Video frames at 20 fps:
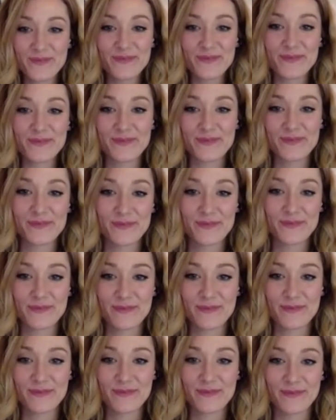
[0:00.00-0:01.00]

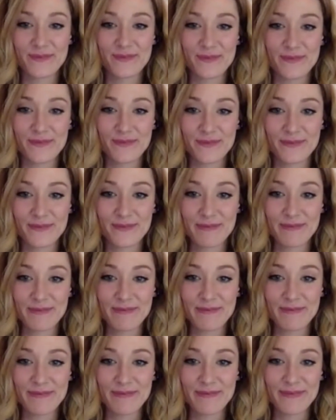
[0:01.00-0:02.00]

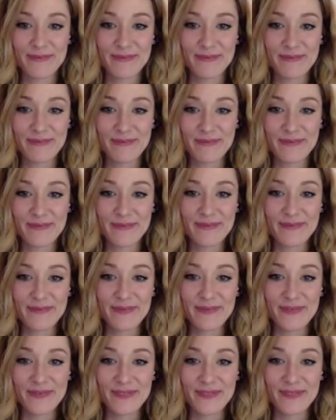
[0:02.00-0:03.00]

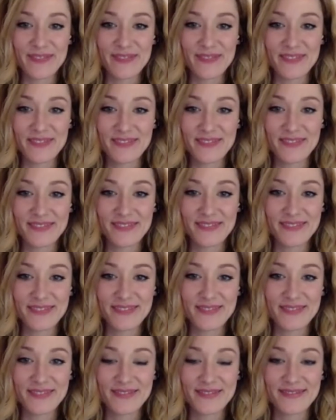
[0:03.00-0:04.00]

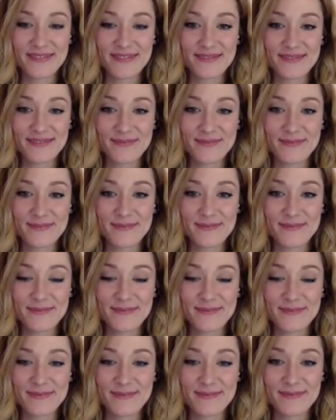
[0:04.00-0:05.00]

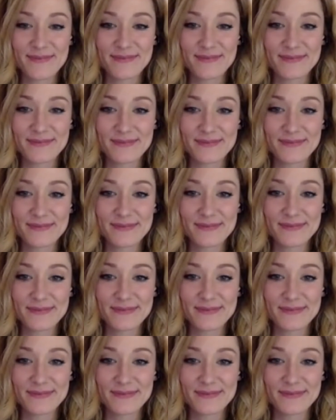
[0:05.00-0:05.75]
[no speech]